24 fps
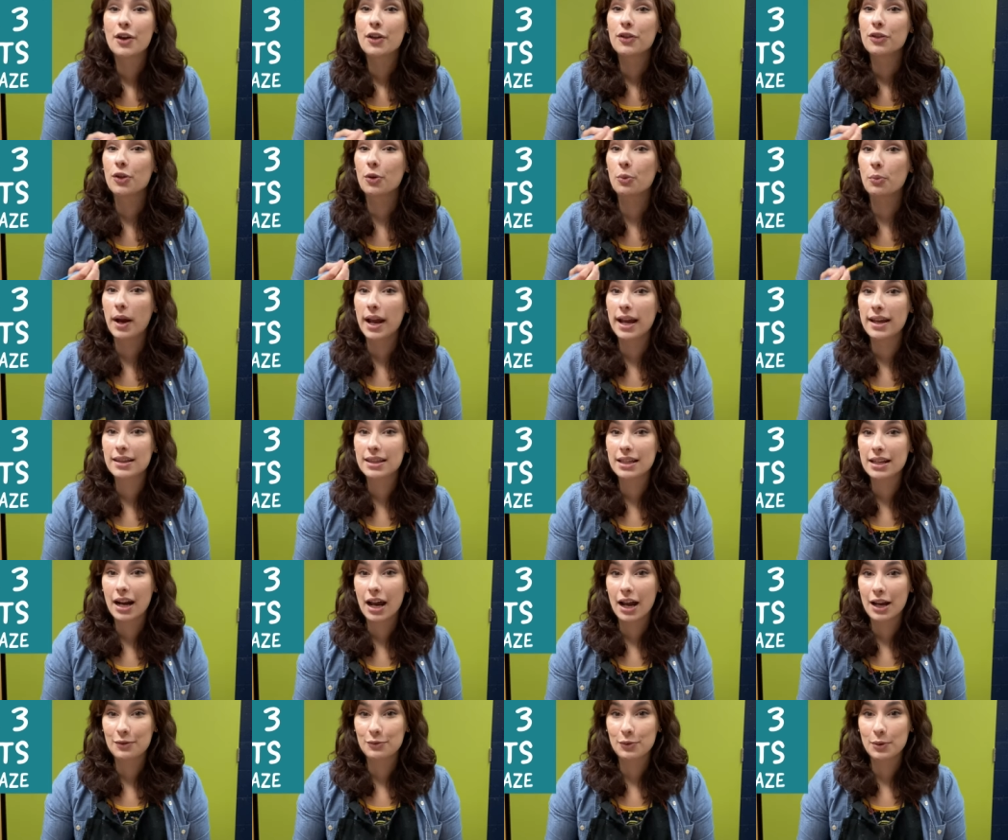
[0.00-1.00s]
The way
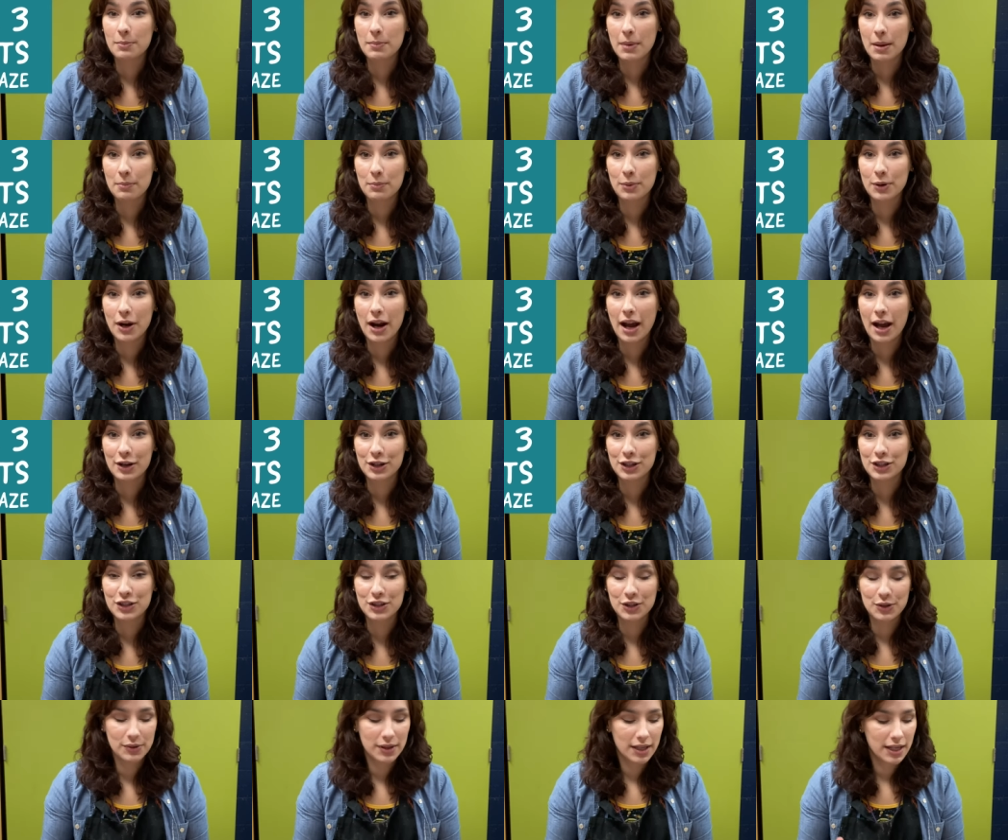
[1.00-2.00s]
that I remember how to
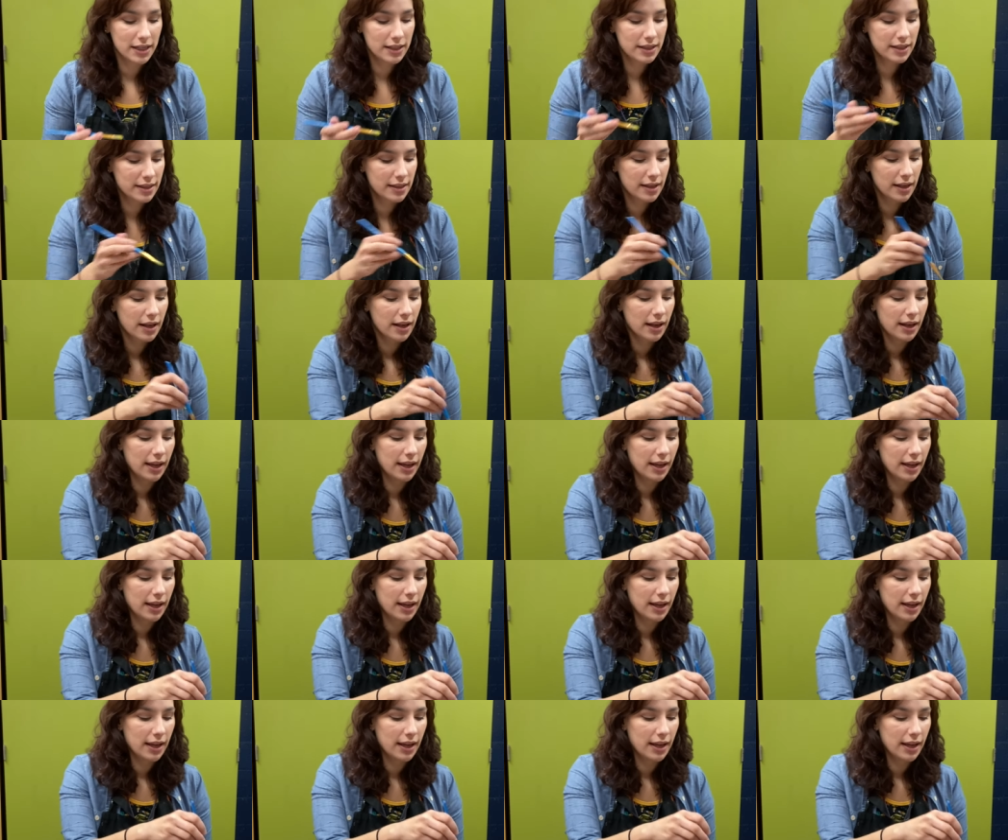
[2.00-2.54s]
do this